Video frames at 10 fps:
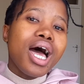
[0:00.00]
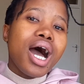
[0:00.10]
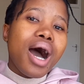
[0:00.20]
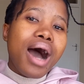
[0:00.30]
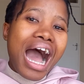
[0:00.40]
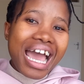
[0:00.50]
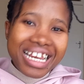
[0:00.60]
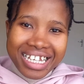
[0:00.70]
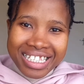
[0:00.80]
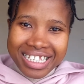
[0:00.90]
high
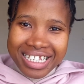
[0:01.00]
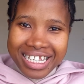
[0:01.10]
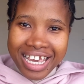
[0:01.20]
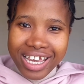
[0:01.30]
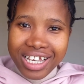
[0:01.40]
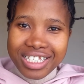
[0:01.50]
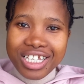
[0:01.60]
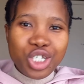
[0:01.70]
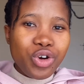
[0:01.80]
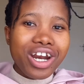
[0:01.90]
density hair, since you
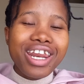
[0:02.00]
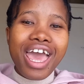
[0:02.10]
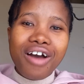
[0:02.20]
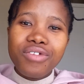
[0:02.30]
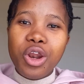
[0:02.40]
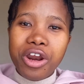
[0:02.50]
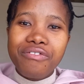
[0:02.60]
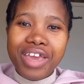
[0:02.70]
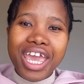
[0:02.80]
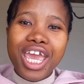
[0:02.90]
already have a lot of
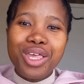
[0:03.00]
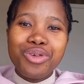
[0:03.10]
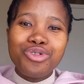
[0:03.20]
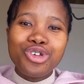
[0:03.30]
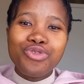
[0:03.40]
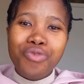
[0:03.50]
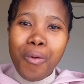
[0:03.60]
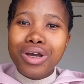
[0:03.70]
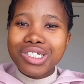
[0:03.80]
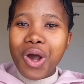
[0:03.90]
hair, you should
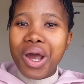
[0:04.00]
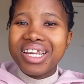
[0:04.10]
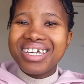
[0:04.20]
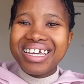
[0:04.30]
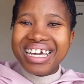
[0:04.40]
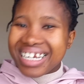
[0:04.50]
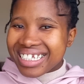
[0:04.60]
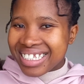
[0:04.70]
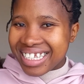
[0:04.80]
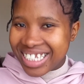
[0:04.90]
focus on
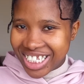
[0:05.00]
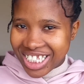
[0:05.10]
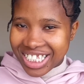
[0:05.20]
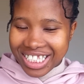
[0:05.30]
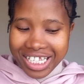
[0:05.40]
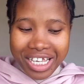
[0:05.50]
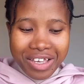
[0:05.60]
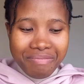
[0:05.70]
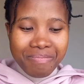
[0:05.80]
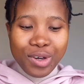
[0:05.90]
decreasing, you see,
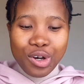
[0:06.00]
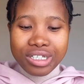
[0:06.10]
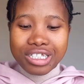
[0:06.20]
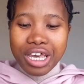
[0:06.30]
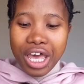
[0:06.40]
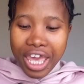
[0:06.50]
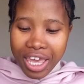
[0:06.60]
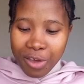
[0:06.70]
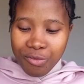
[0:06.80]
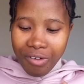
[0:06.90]
because
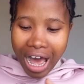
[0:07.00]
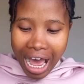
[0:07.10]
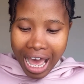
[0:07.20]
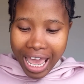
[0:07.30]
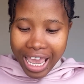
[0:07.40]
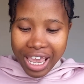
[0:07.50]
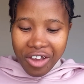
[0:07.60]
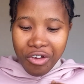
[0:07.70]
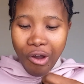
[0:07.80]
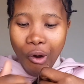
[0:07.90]
if I
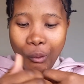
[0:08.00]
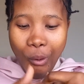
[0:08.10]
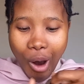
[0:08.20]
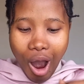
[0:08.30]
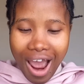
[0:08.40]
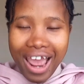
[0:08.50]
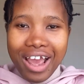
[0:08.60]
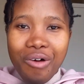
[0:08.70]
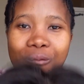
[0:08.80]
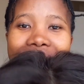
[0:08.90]
go
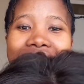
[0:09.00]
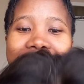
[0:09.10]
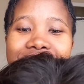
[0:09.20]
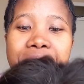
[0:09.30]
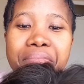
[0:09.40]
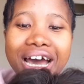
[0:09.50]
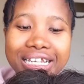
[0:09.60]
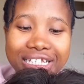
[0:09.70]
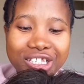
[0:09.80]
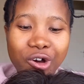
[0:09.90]
with heavy
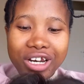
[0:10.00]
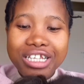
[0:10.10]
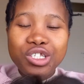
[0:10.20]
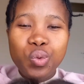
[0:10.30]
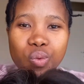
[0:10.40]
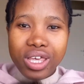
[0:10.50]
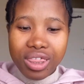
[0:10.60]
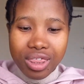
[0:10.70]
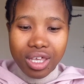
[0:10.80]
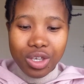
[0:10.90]
butters on this weave,
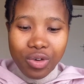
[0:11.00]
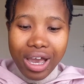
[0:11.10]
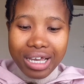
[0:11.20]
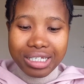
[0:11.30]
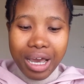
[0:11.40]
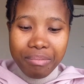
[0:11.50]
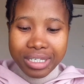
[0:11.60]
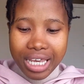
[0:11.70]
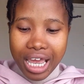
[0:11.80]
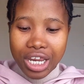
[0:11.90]
you guys, I'm
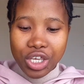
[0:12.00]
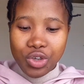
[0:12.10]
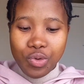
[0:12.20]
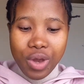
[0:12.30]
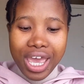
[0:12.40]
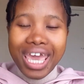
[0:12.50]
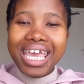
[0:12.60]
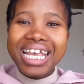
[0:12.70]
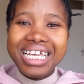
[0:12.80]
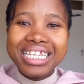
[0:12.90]
telling you,
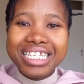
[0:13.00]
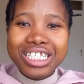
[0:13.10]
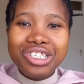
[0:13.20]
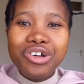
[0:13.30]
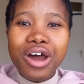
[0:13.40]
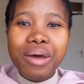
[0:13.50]
it's gonna